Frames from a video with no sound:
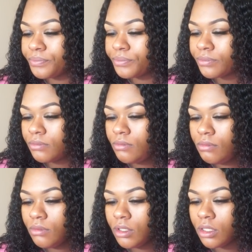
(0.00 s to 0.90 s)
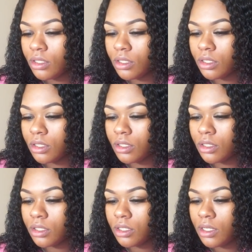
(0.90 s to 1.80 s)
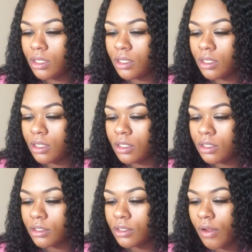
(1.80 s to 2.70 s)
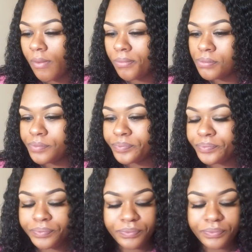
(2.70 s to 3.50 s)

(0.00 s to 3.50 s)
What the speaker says: Nobody speaks.